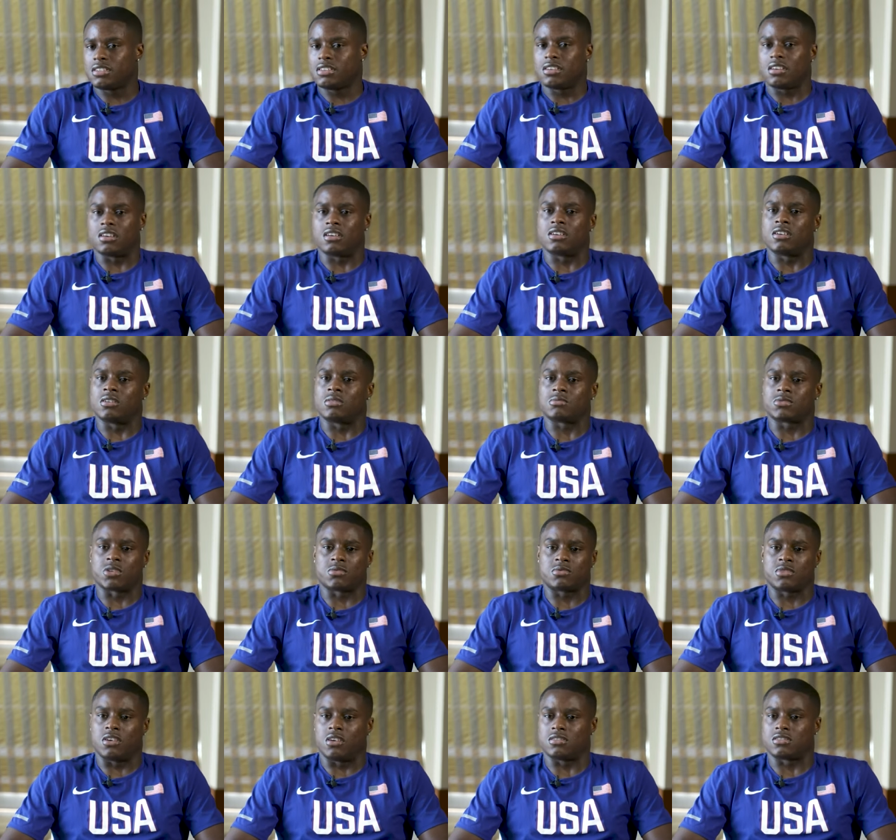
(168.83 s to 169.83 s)
Um,
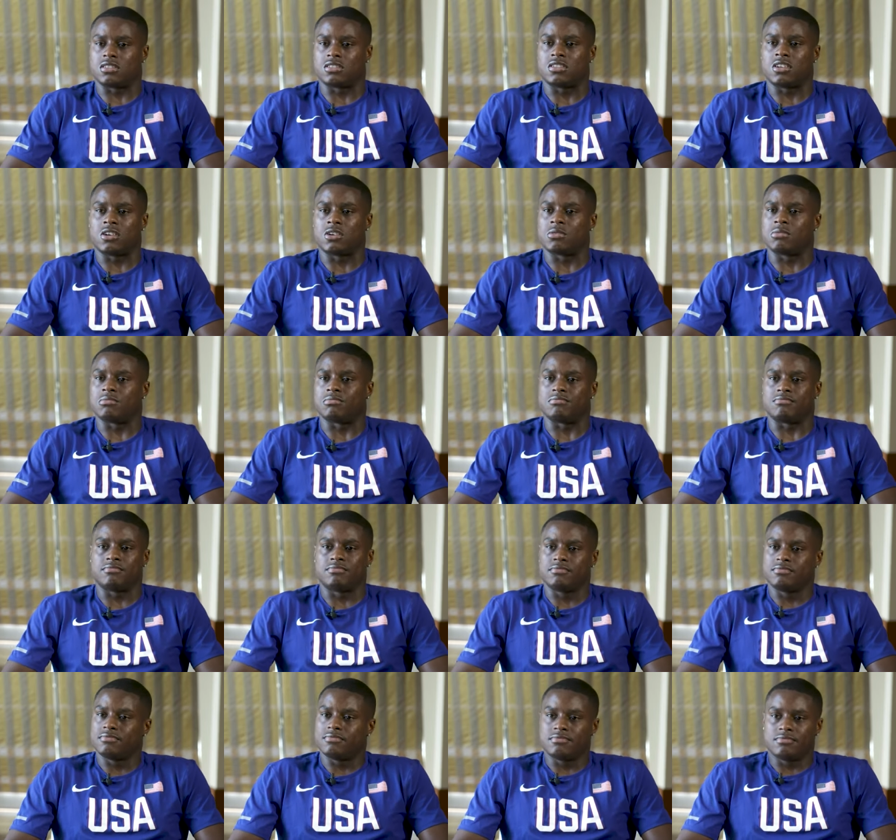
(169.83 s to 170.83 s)
sometimes they come
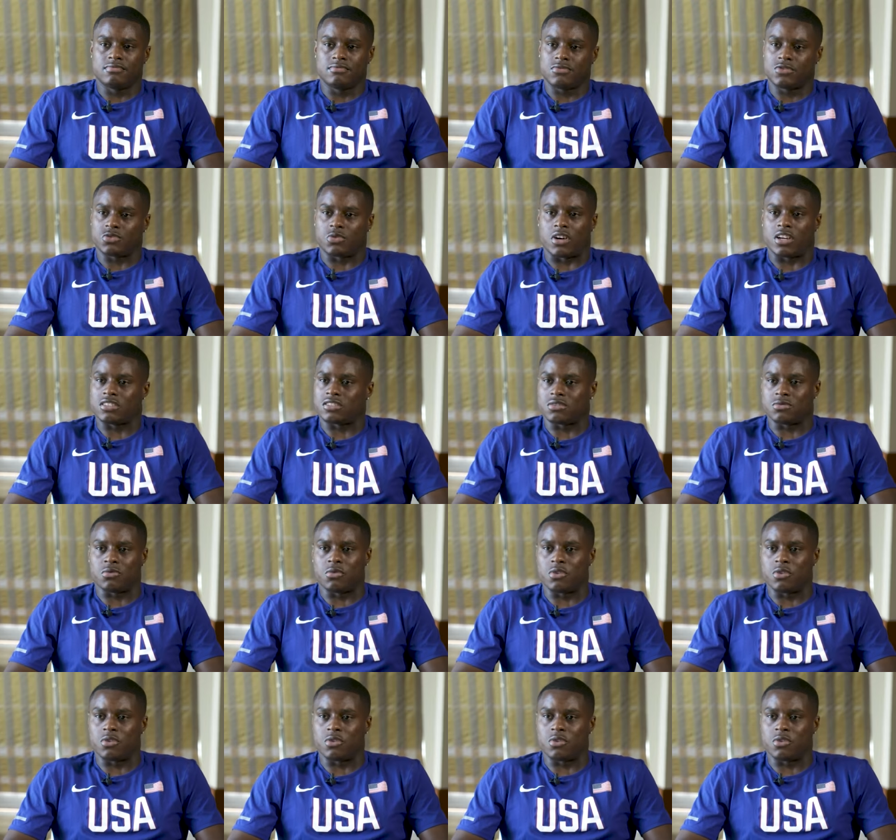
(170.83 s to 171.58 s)
twice in